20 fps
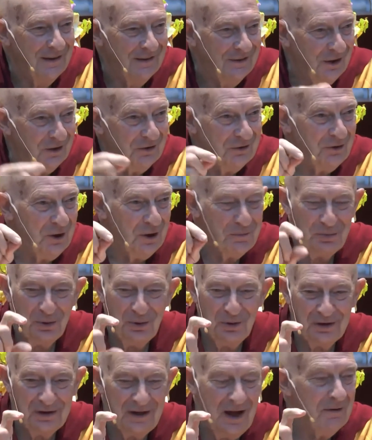No
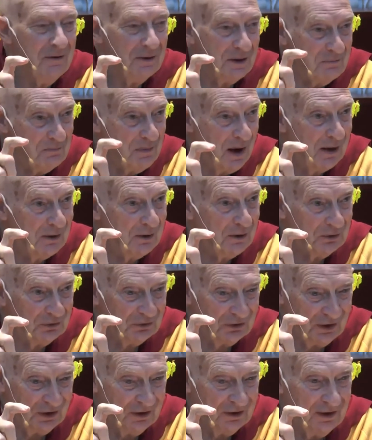point in having a mango
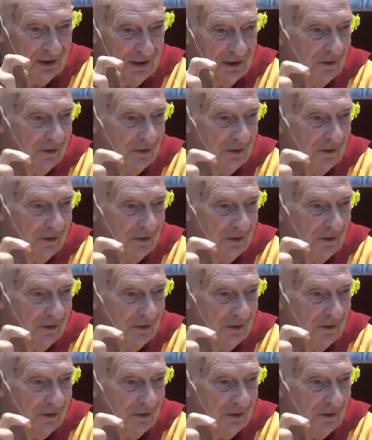seed